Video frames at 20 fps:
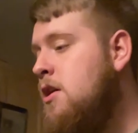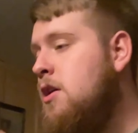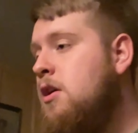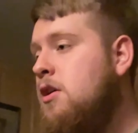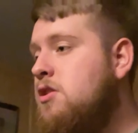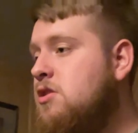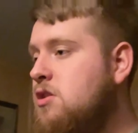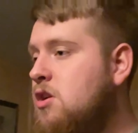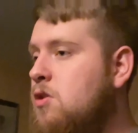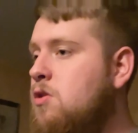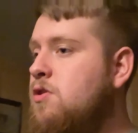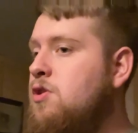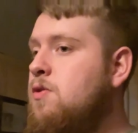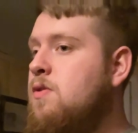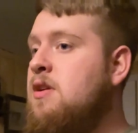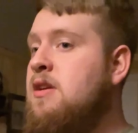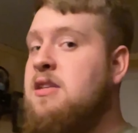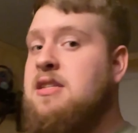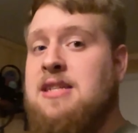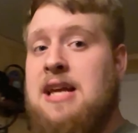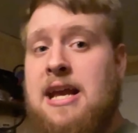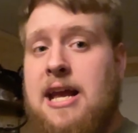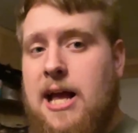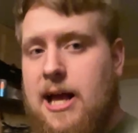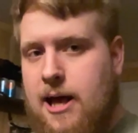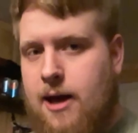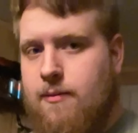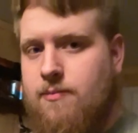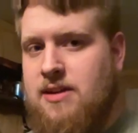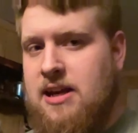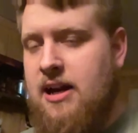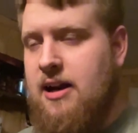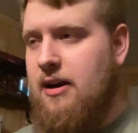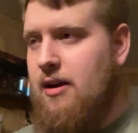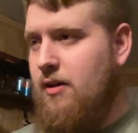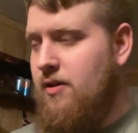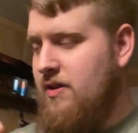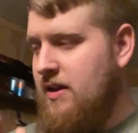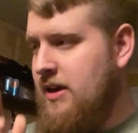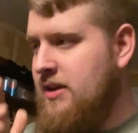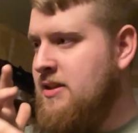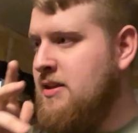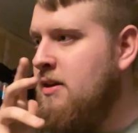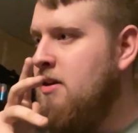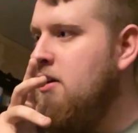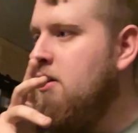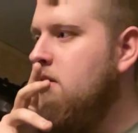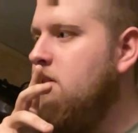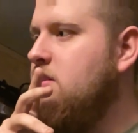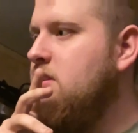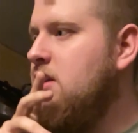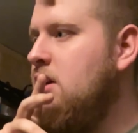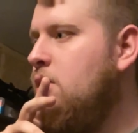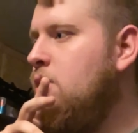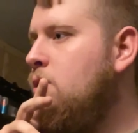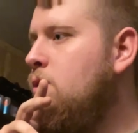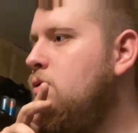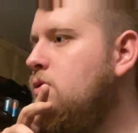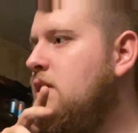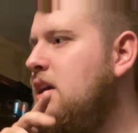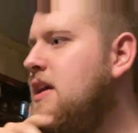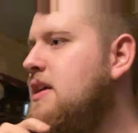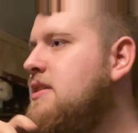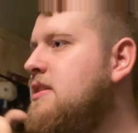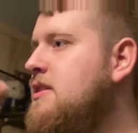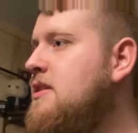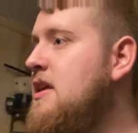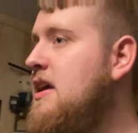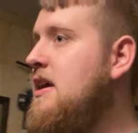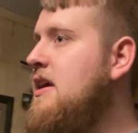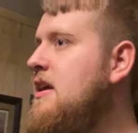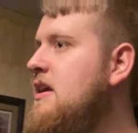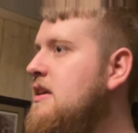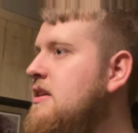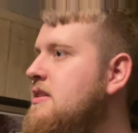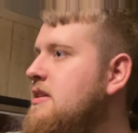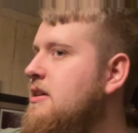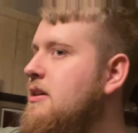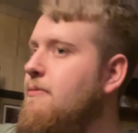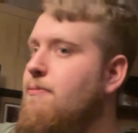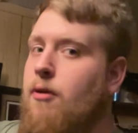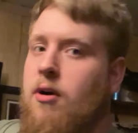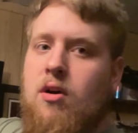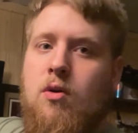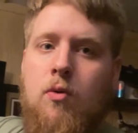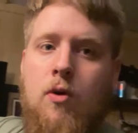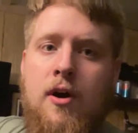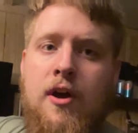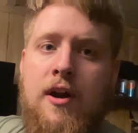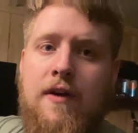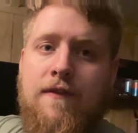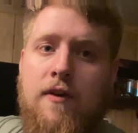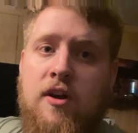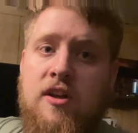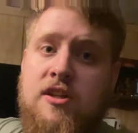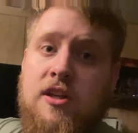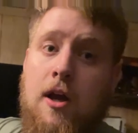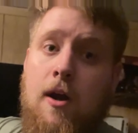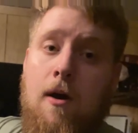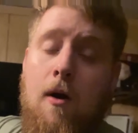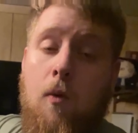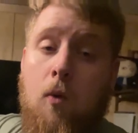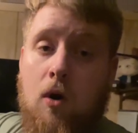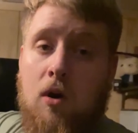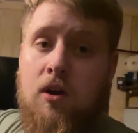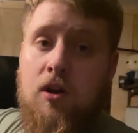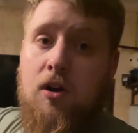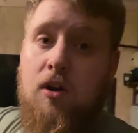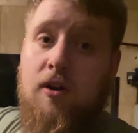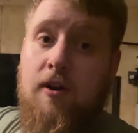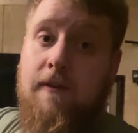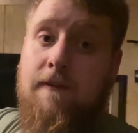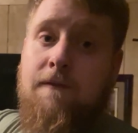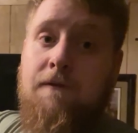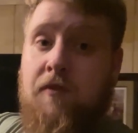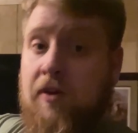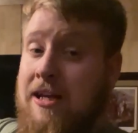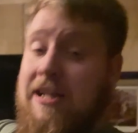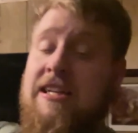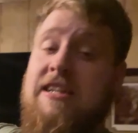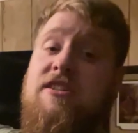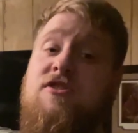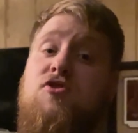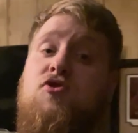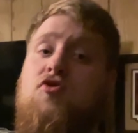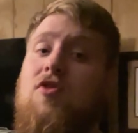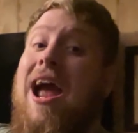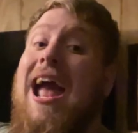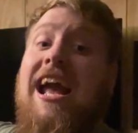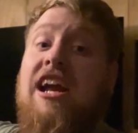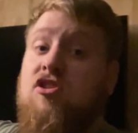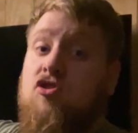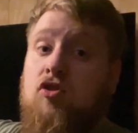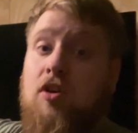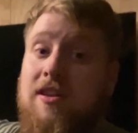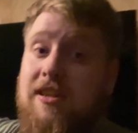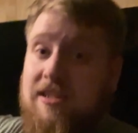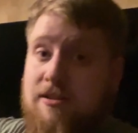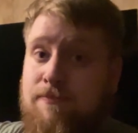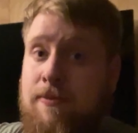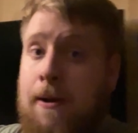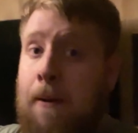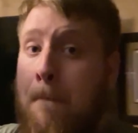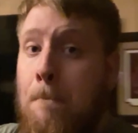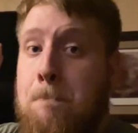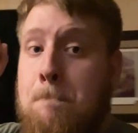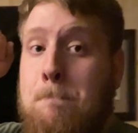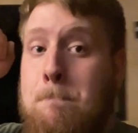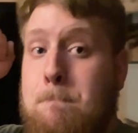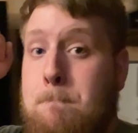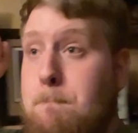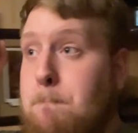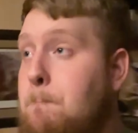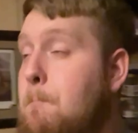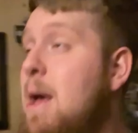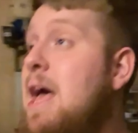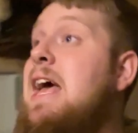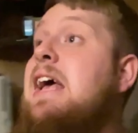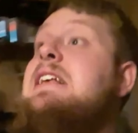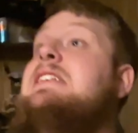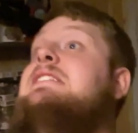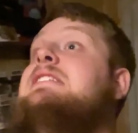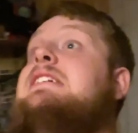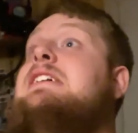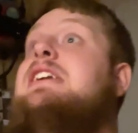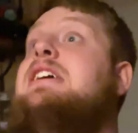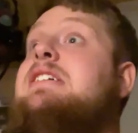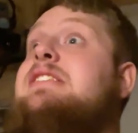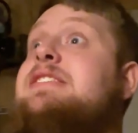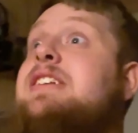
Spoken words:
so you can stay updated on this. So yes, that is part one of us working on a freaking drag truck that's been pissing us